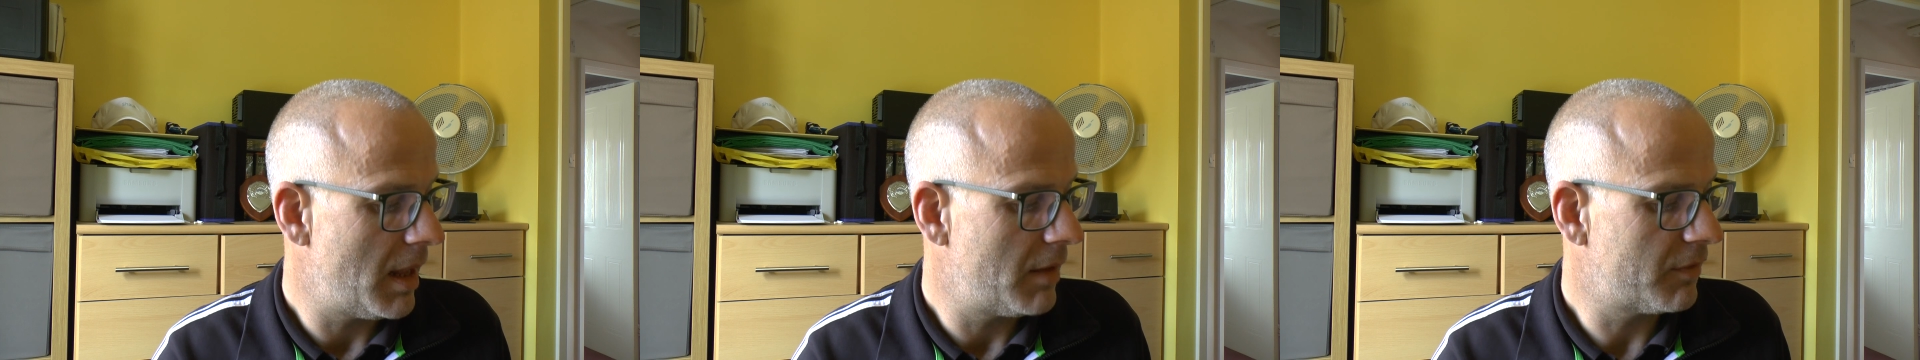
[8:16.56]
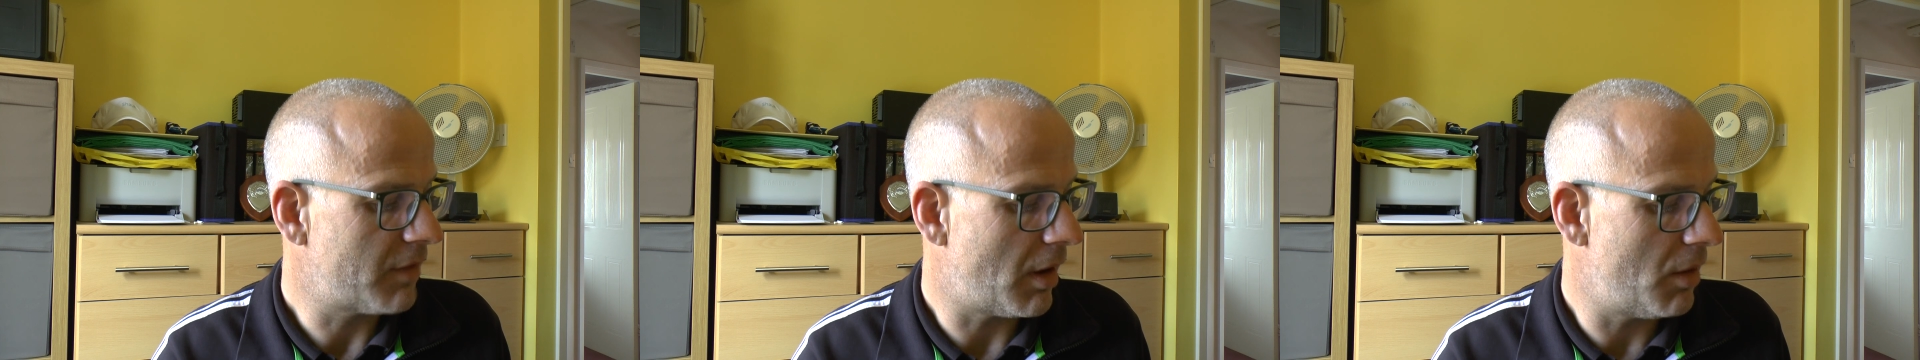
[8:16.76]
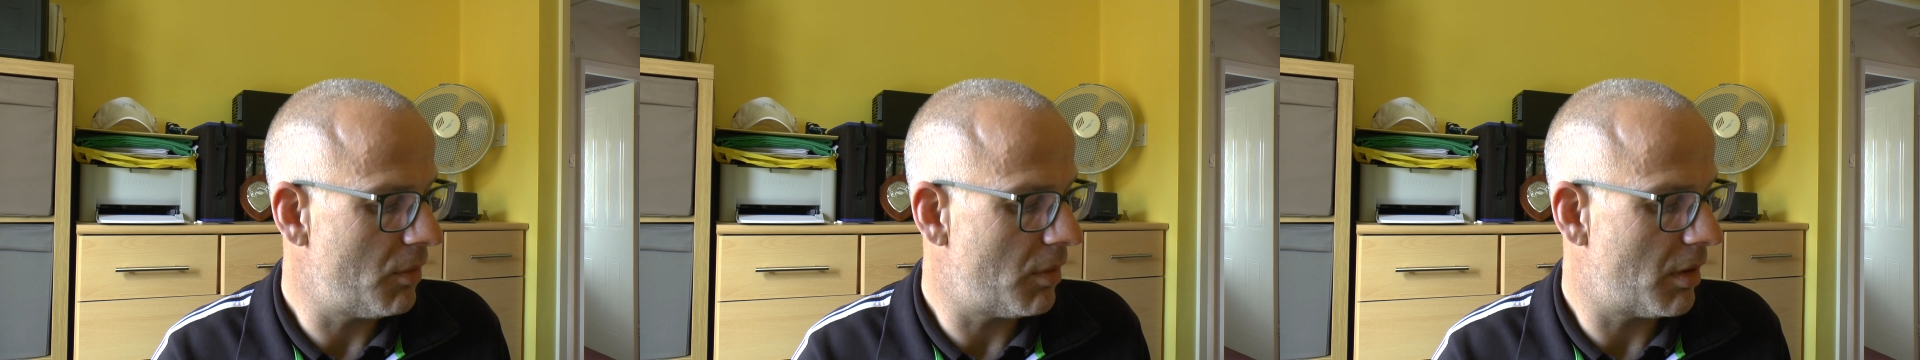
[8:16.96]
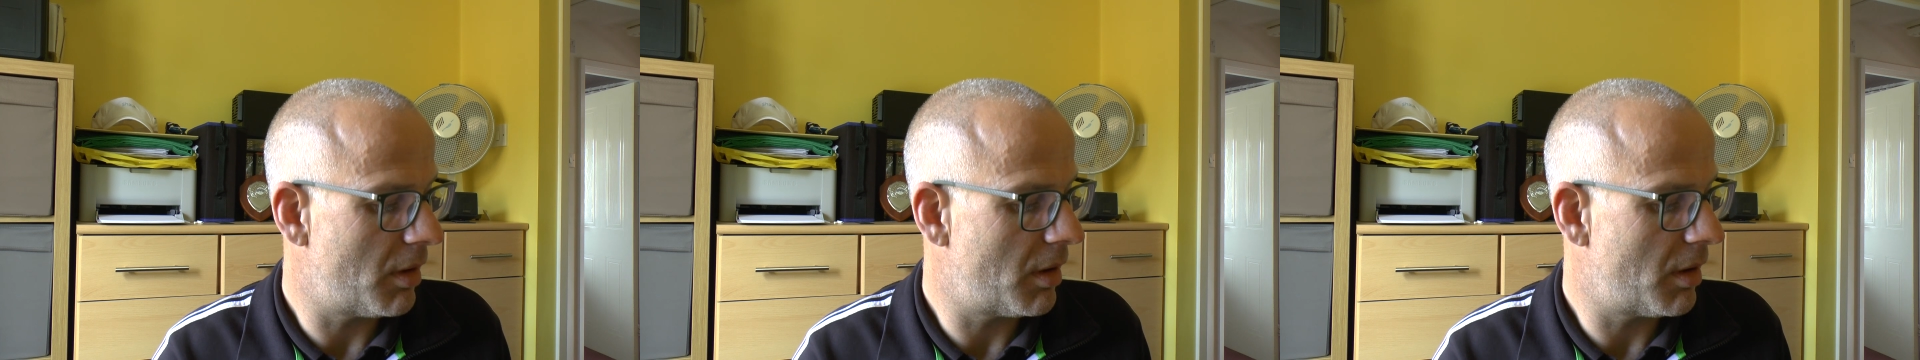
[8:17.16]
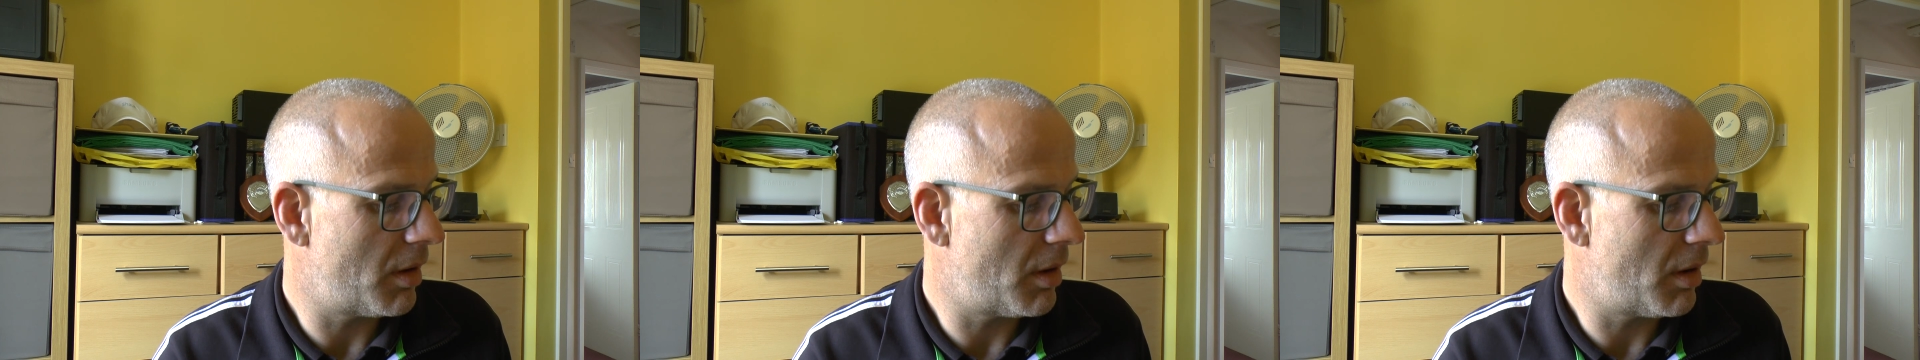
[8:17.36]
So
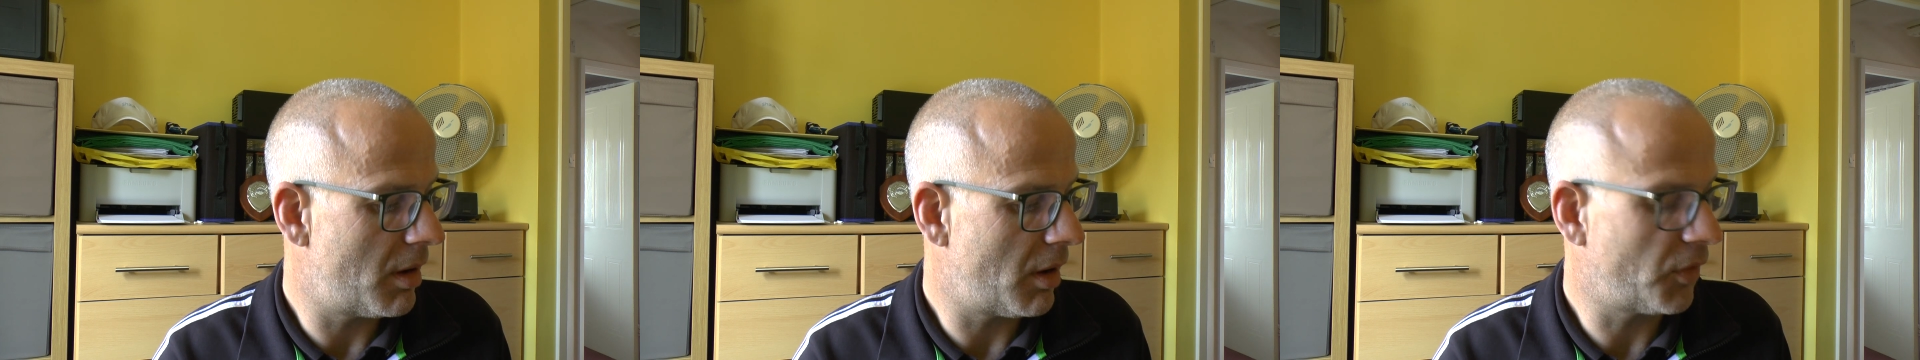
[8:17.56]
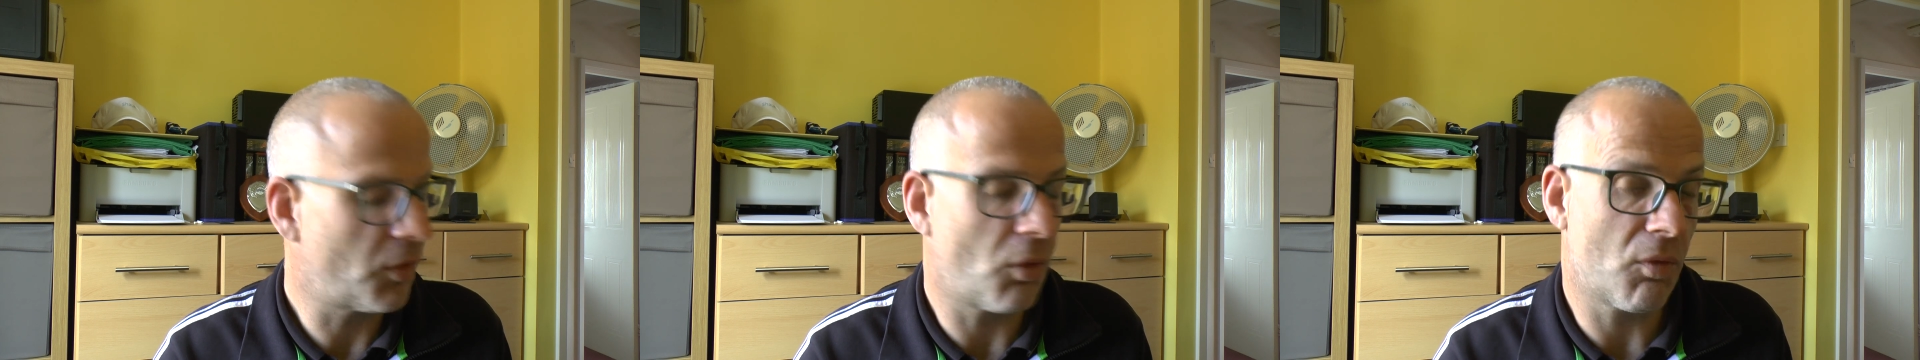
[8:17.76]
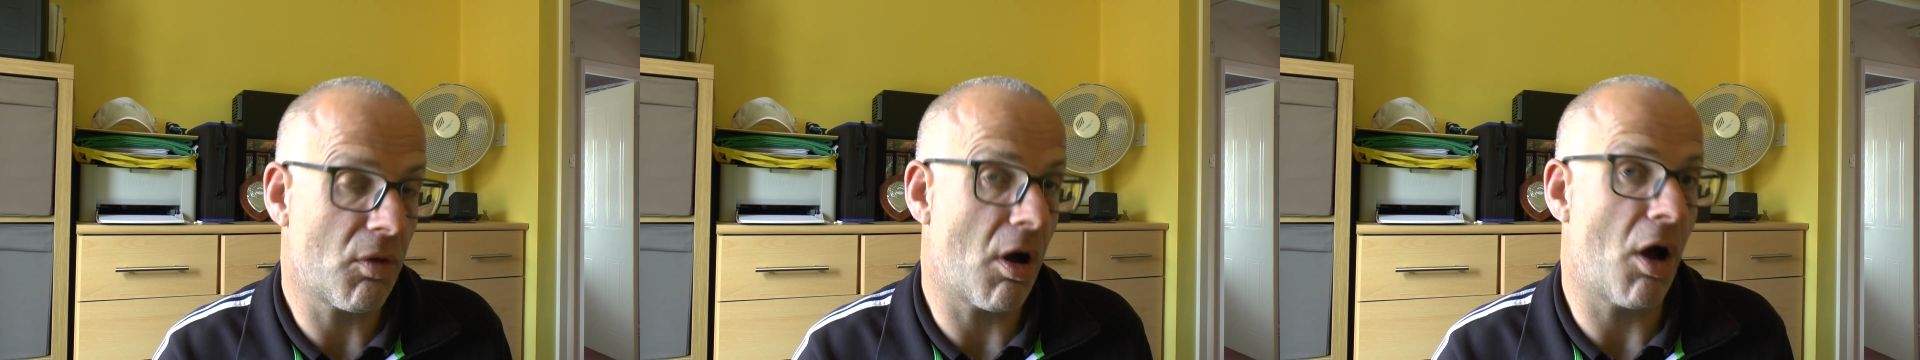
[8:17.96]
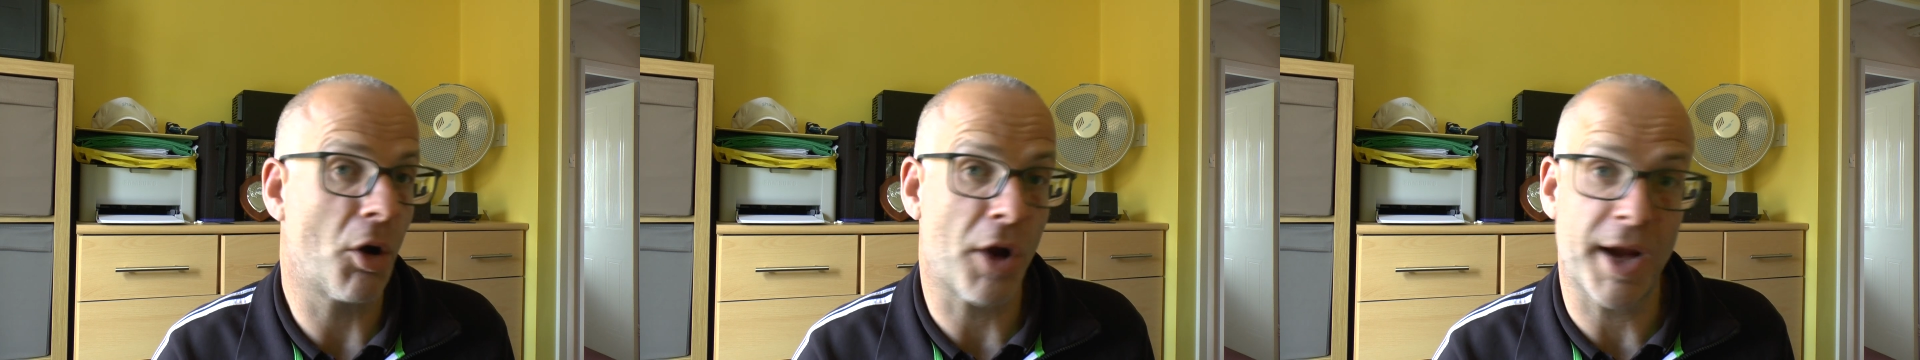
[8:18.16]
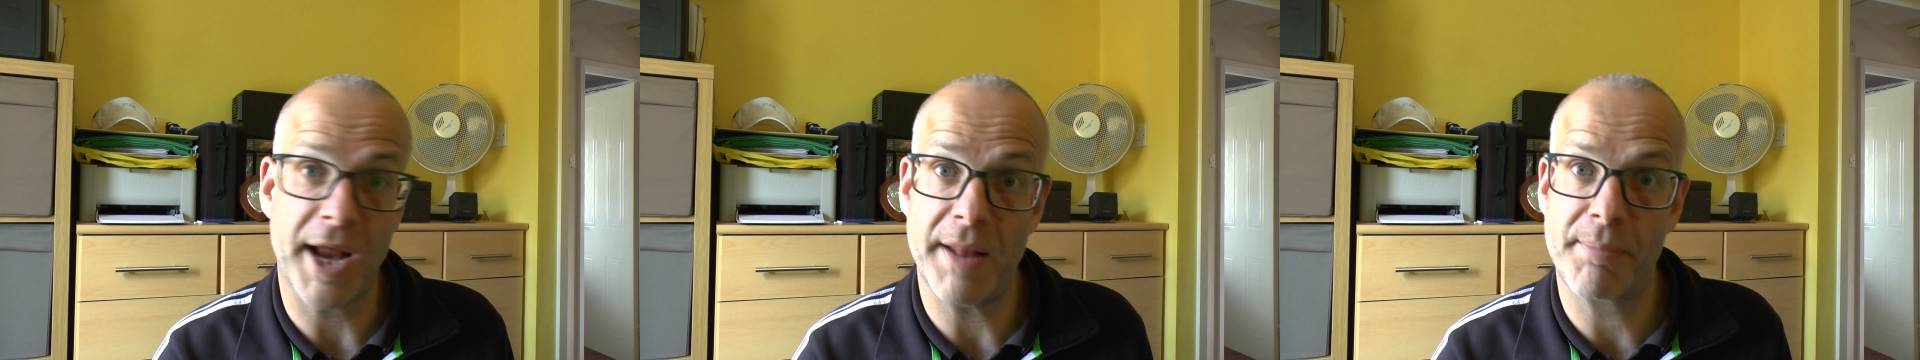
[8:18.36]
I thought, right, I'll
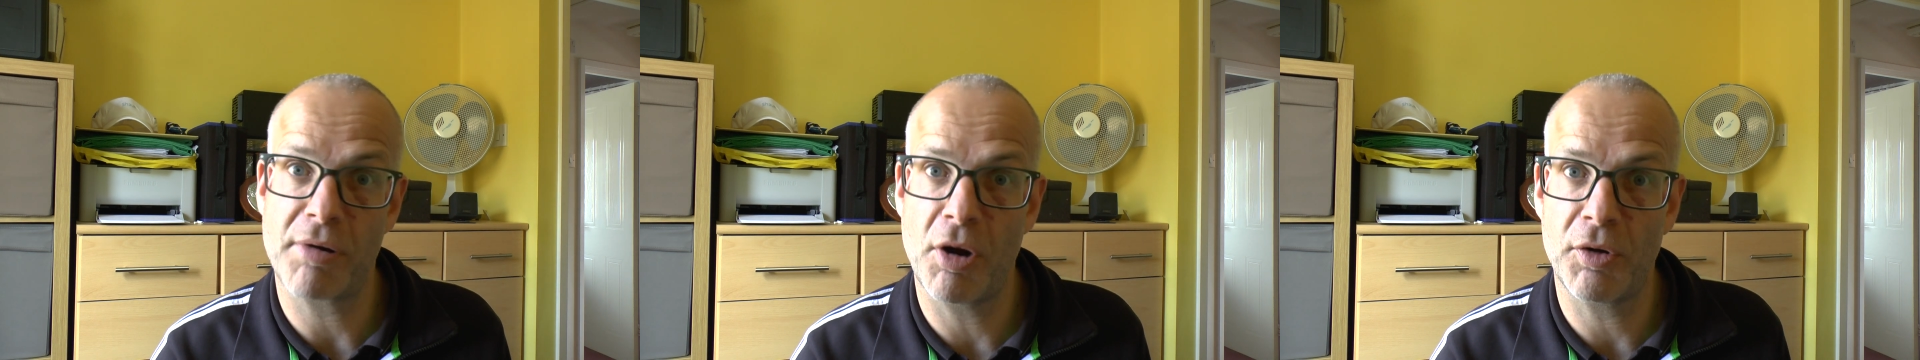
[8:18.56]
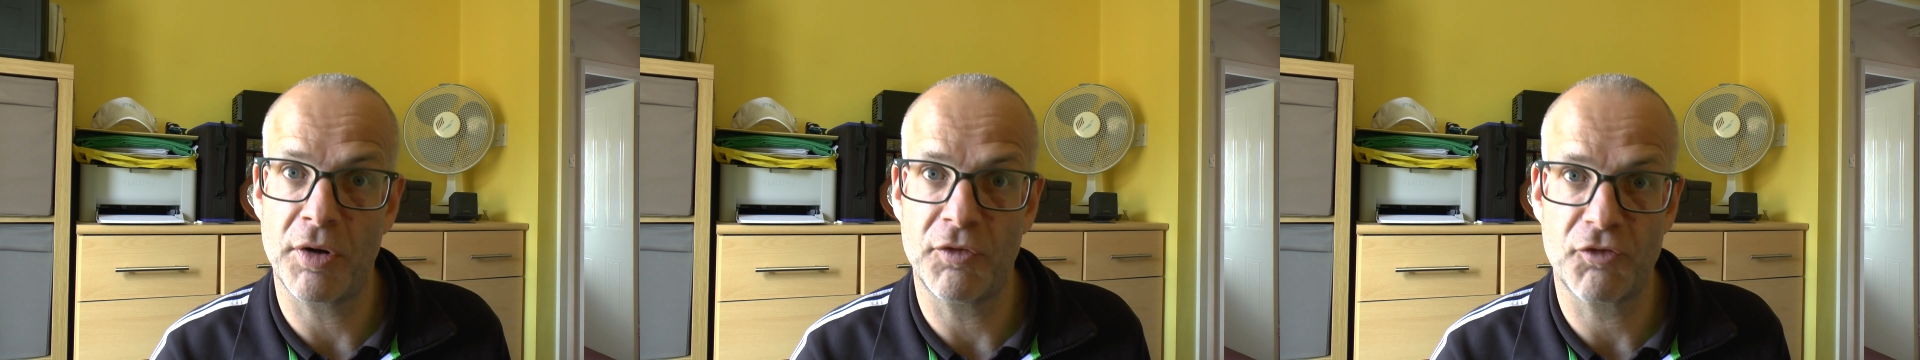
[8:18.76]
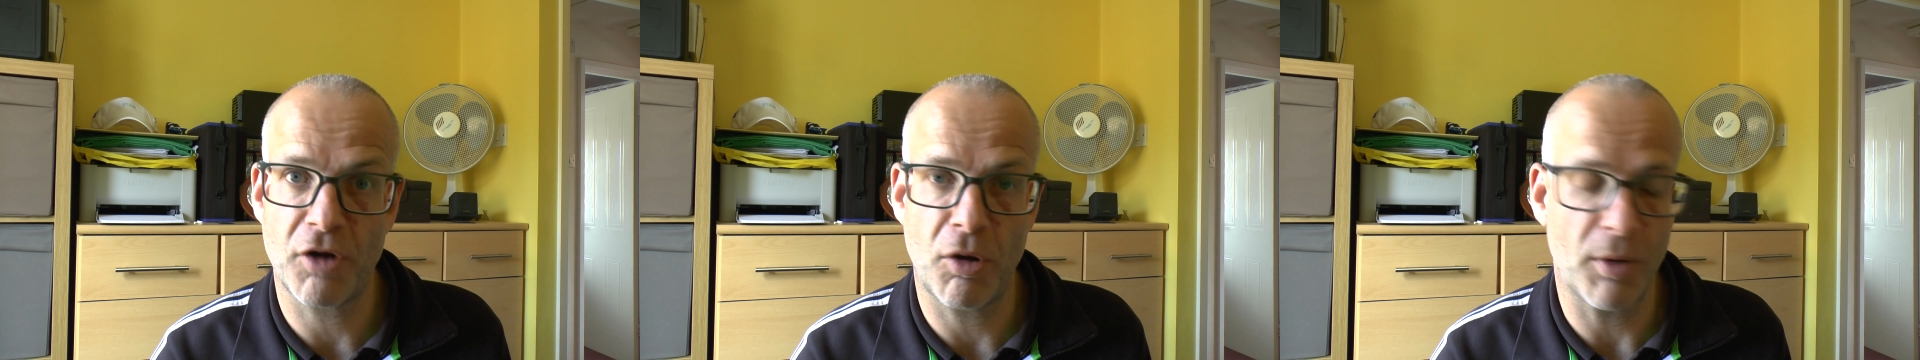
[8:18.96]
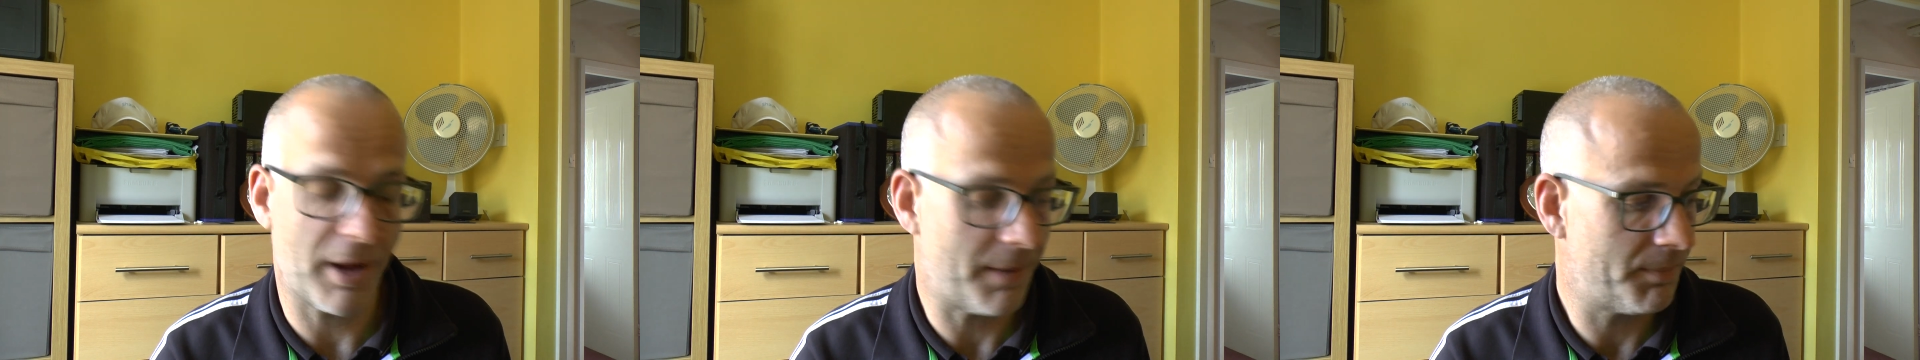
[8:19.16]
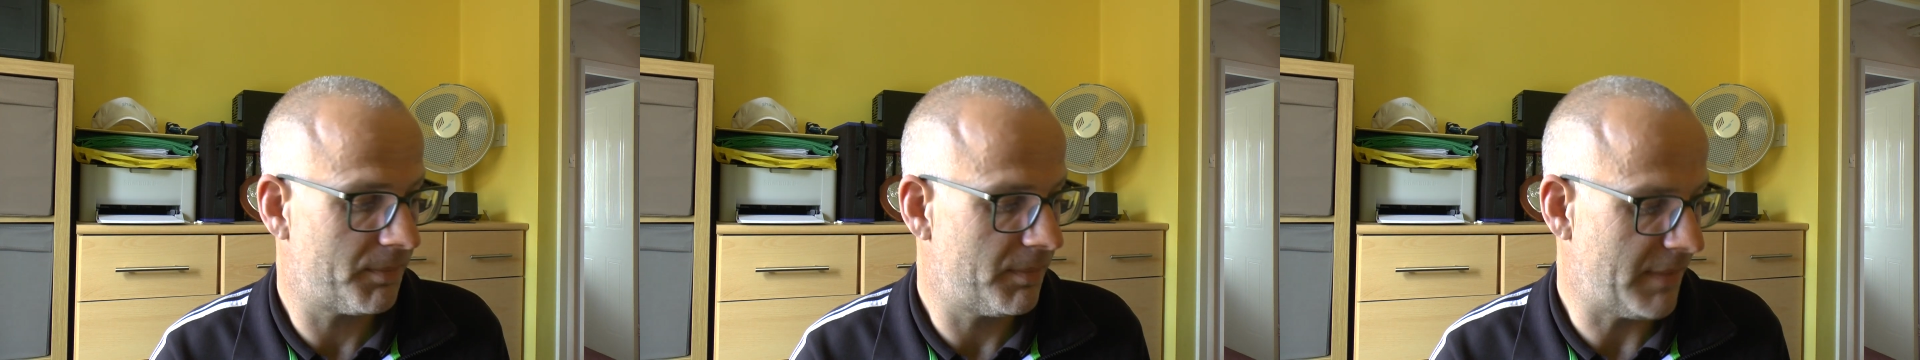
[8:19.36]
go and get the Pro Controller.